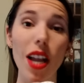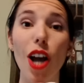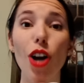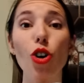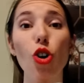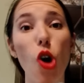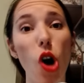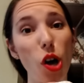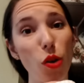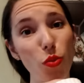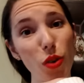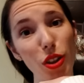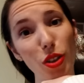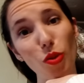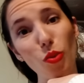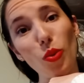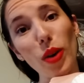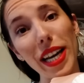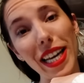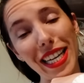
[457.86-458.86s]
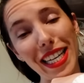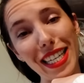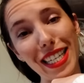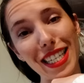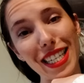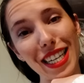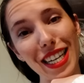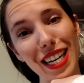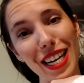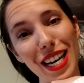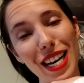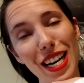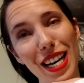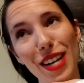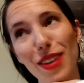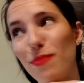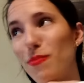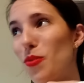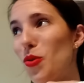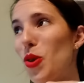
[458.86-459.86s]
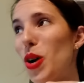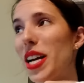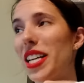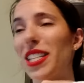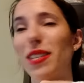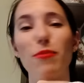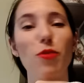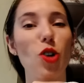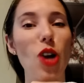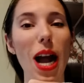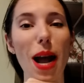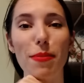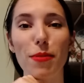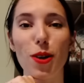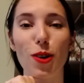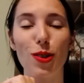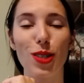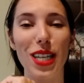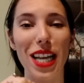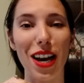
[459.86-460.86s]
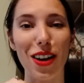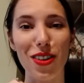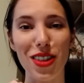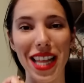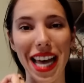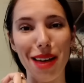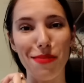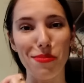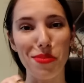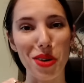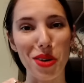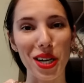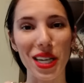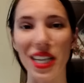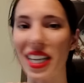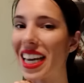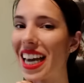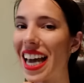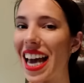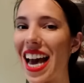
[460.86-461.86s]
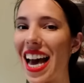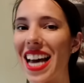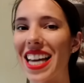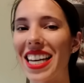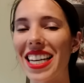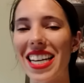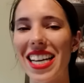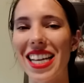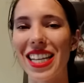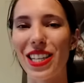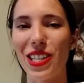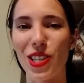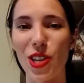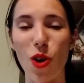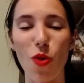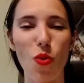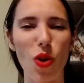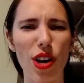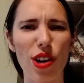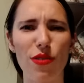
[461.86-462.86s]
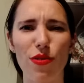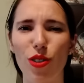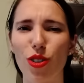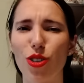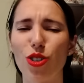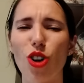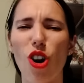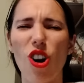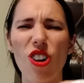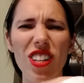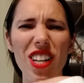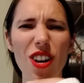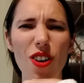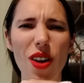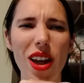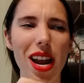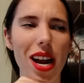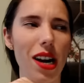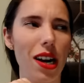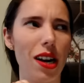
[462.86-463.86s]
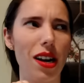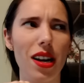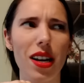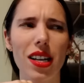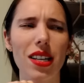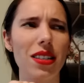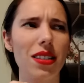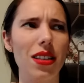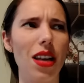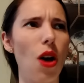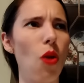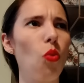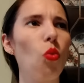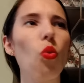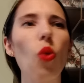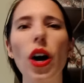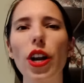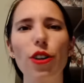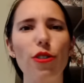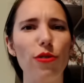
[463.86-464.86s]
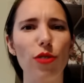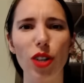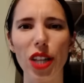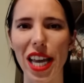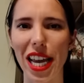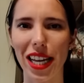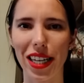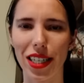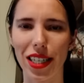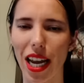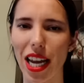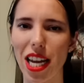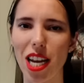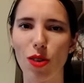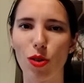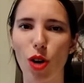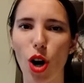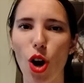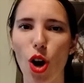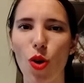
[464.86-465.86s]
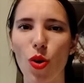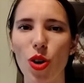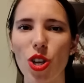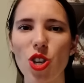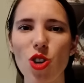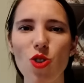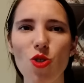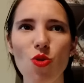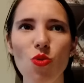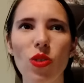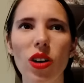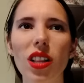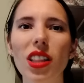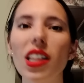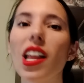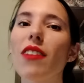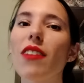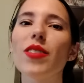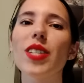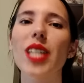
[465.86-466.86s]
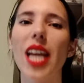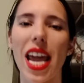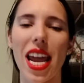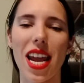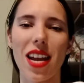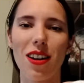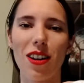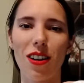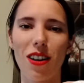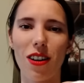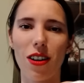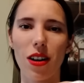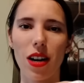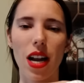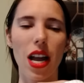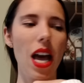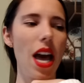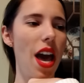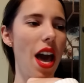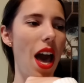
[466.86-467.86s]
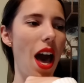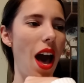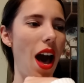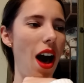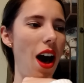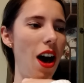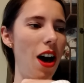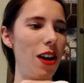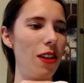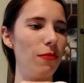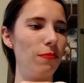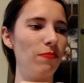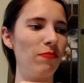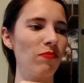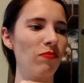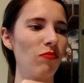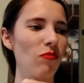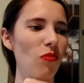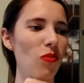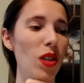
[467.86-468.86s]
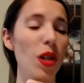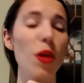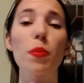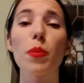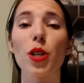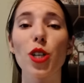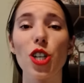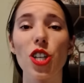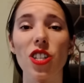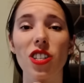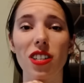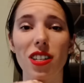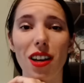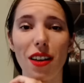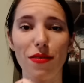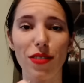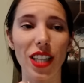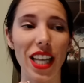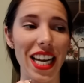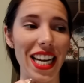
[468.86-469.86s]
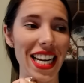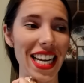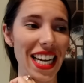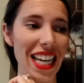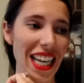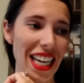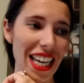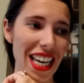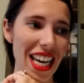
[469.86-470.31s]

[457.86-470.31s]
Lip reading: with the Wind, boy, some crack goes down in that book, and it's so wonderful. Scarlett O'Hara is a wonderful anti-hero. You will love to hate her, but she's a tough lady.